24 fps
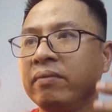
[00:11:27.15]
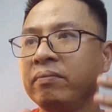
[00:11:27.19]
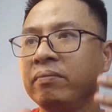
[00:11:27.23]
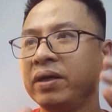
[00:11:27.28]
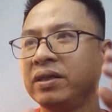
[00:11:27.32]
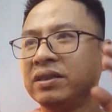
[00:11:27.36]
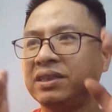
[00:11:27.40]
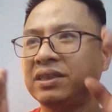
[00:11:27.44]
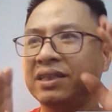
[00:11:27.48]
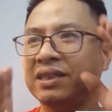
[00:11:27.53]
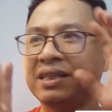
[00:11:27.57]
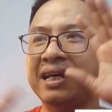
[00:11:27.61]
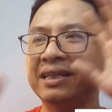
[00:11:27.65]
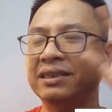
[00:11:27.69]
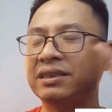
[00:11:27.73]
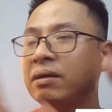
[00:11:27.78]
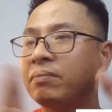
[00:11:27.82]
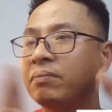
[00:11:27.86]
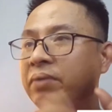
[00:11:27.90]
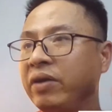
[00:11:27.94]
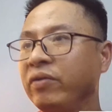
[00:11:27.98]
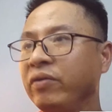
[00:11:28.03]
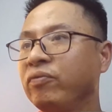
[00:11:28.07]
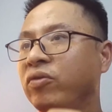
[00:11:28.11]
because there's
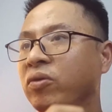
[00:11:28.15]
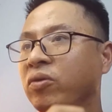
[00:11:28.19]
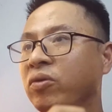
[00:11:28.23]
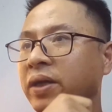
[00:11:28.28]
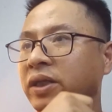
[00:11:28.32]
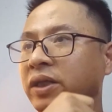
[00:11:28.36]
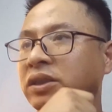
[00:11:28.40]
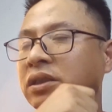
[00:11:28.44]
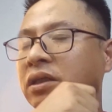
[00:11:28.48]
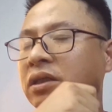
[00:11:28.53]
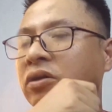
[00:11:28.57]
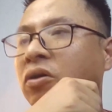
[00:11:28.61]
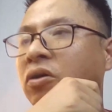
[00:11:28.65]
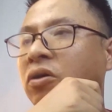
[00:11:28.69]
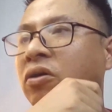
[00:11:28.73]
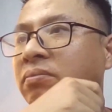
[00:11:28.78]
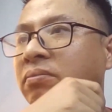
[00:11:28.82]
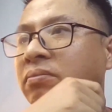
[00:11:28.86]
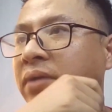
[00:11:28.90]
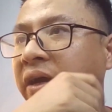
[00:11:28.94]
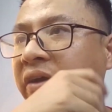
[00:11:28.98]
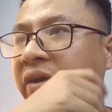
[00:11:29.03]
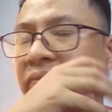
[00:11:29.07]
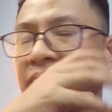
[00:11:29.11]
some information on
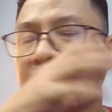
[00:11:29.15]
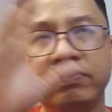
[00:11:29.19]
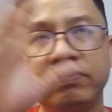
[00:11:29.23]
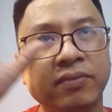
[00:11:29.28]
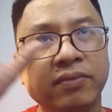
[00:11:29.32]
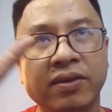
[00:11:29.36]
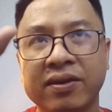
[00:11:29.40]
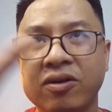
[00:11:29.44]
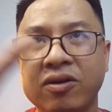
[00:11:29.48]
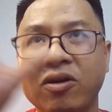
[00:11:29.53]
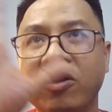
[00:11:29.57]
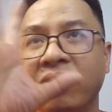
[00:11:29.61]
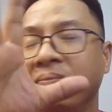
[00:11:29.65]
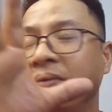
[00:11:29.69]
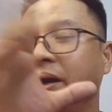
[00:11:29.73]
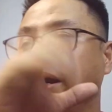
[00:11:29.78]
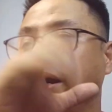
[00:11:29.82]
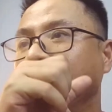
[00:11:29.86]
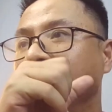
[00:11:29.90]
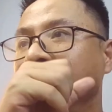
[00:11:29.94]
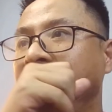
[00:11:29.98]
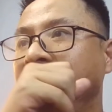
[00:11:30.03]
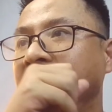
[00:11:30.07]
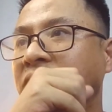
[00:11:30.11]
my
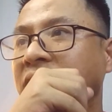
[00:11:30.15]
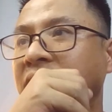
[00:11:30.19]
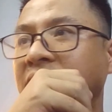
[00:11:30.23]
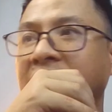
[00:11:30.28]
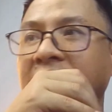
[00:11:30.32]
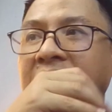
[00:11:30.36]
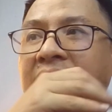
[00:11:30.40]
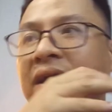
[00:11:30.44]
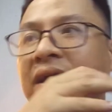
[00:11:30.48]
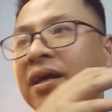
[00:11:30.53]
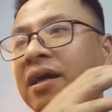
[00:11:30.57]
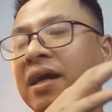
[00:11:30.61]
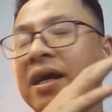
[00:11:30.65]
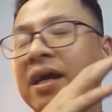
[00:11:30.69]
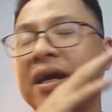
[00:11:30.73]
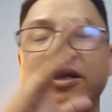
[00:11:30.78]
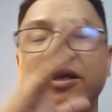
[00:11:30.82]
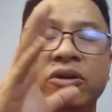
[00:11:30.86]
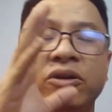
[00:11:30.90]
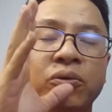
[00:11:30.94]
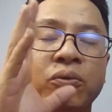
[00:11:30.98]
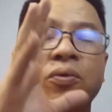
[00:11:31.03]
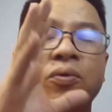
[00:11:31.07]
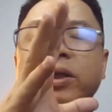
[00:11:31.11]
computer that I
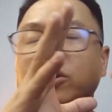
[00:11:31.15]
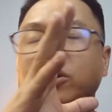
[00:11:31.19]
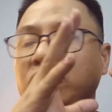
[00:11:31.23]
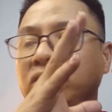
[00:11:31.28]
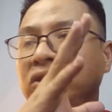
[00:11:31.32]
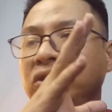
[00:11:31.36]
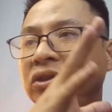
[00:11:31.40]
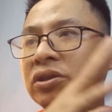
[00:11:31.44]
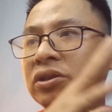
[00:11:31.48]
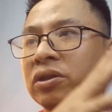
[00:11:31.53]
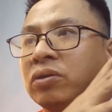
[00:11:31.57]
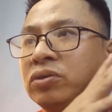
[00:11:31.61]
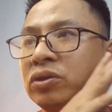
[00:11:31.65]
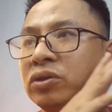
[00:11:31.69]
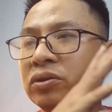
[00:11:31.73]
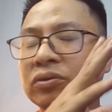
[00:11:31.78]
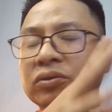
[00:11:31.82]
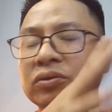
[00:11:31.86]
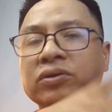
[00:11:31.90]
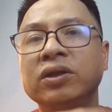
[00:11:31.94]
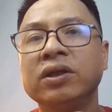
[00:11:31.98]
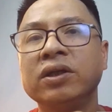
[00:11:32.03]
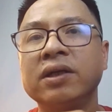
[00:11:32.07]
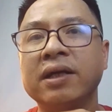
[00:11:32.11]
don't want to show
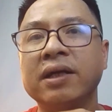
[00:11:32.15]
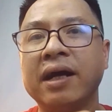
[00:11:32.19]
to